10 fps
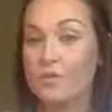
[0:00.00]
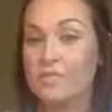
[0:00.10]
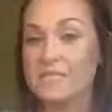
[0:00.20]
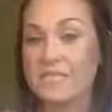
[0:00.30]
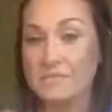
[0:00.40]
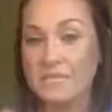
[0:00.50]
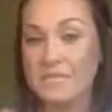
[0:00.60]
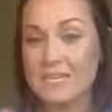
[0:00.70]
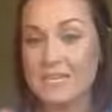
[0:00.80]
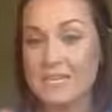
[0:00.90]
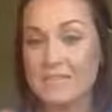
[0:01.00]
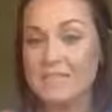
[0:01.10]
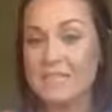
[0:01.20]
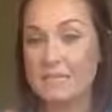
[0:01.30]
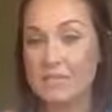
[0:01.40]
CBD,
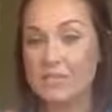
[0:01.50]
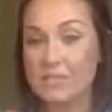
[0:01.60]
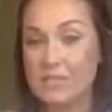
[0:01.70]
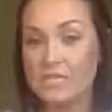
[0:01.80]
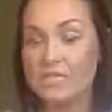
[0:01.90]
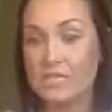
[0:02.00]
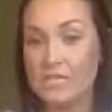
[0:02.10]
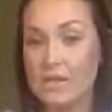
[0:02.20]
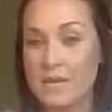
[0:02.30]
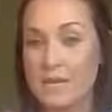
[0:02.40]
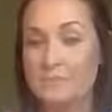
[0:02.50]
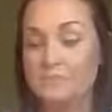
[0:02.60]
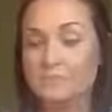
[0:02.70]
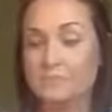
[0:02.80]
CBG, CBN,